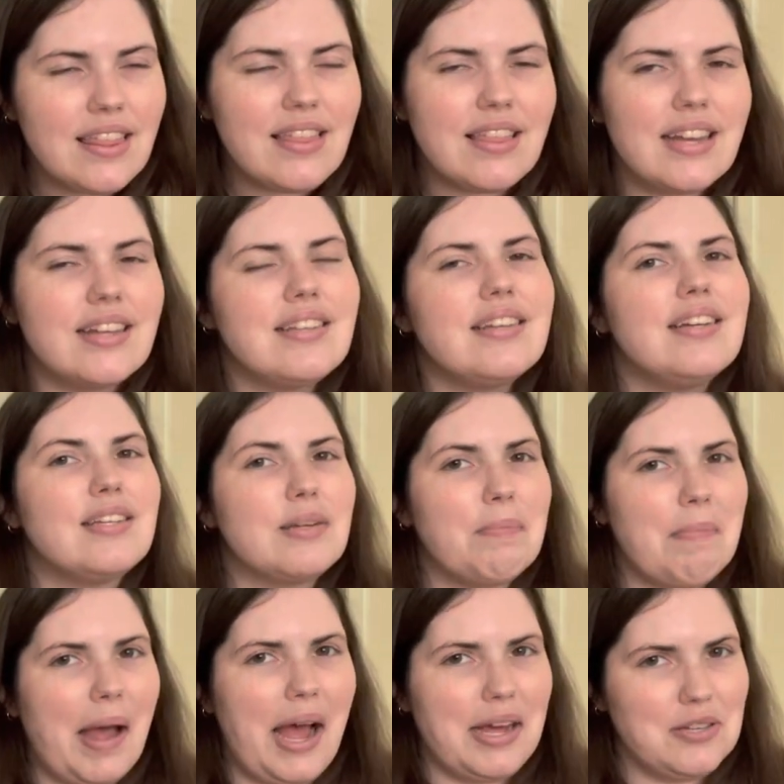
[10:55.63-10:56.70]
this is a
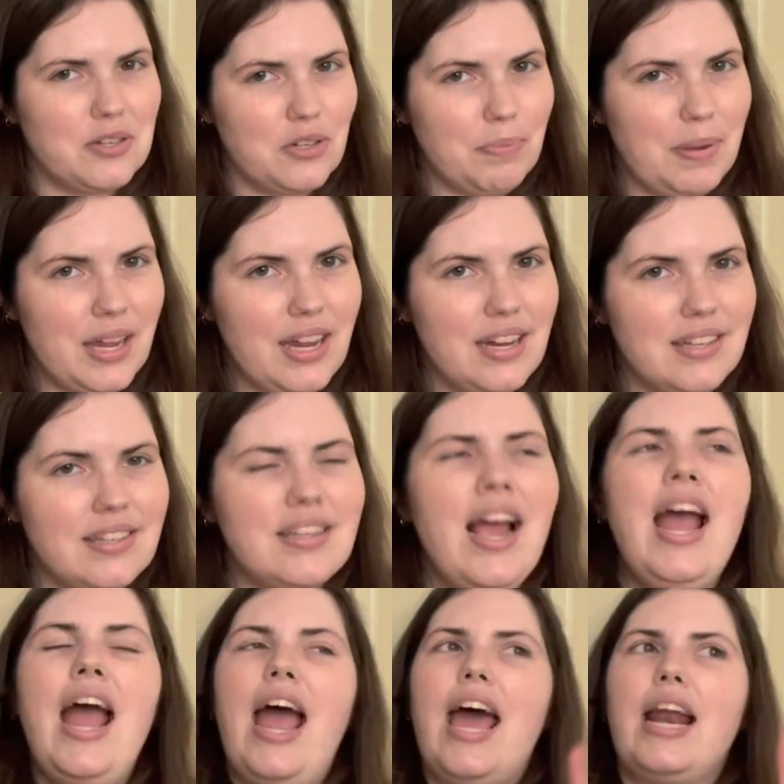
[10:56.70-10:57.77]
masterpiece,
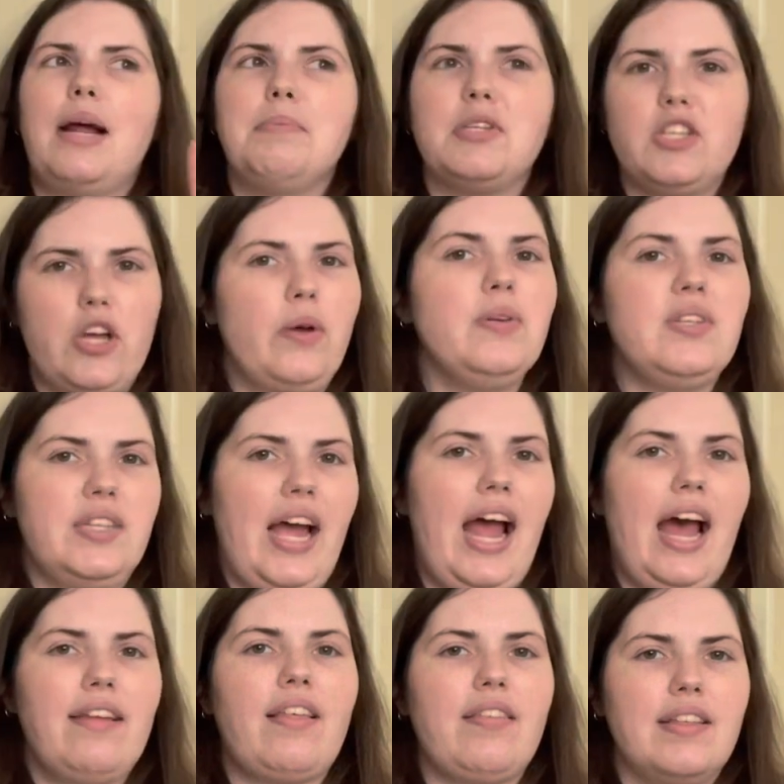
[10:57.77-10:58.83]
and I'm so
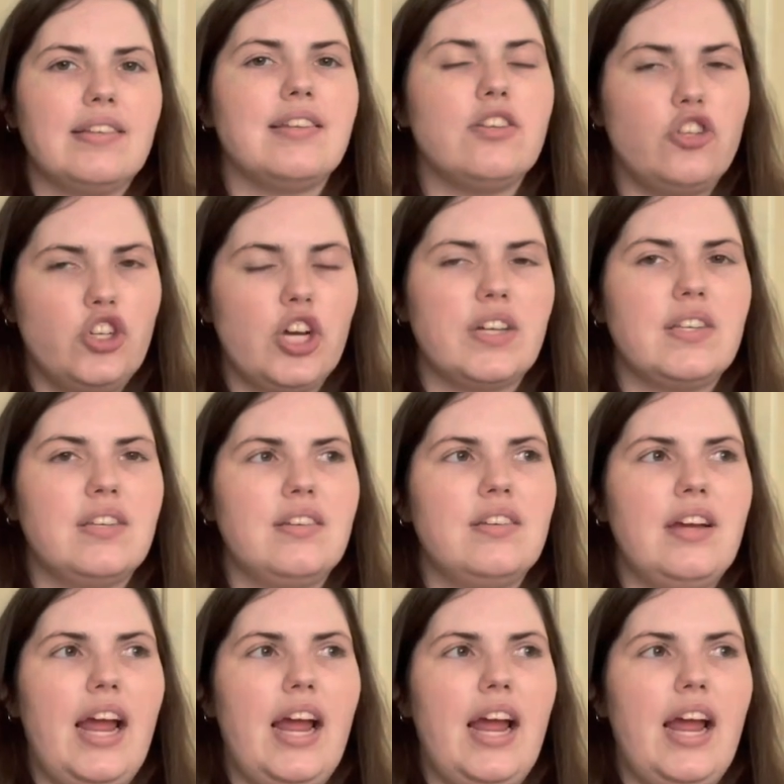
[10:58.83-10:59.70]
sad that this is just